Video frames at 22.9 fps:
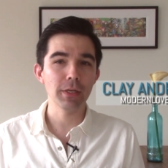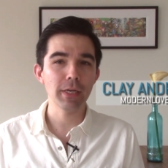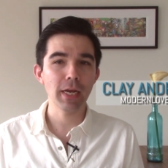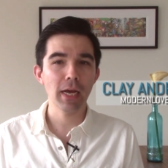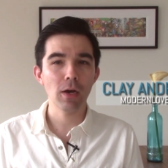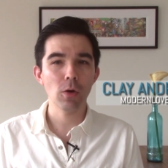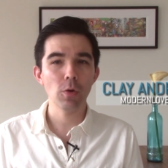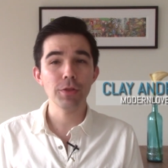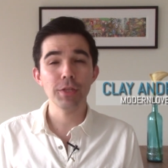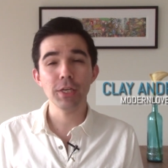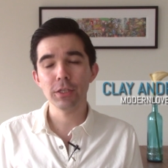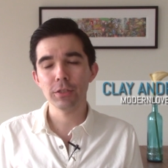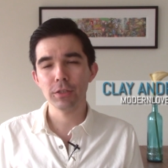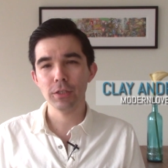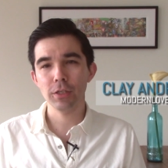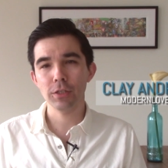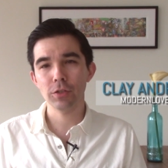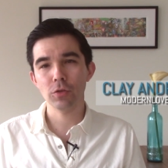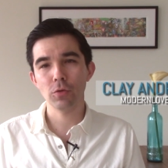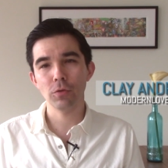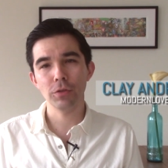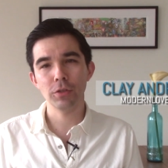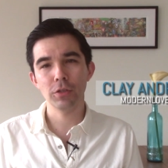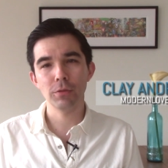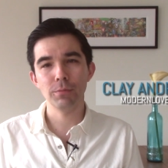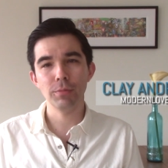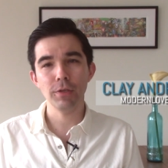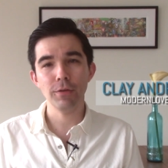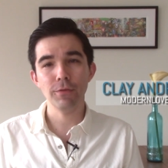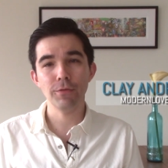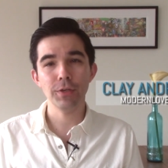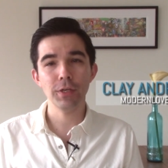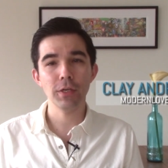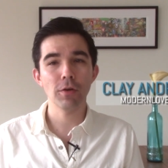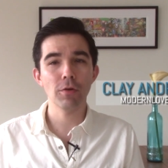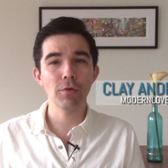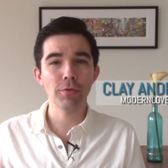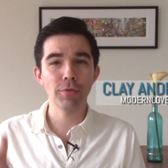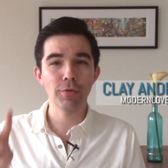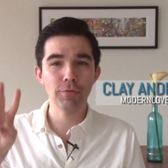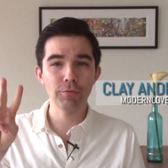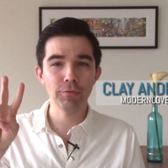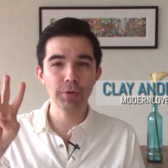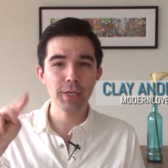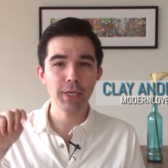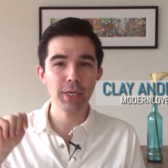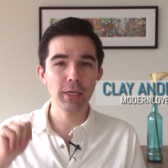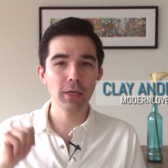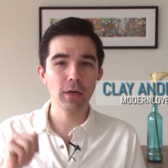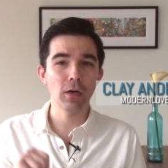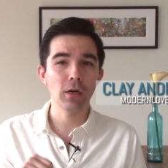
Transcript: Now this is going to be video three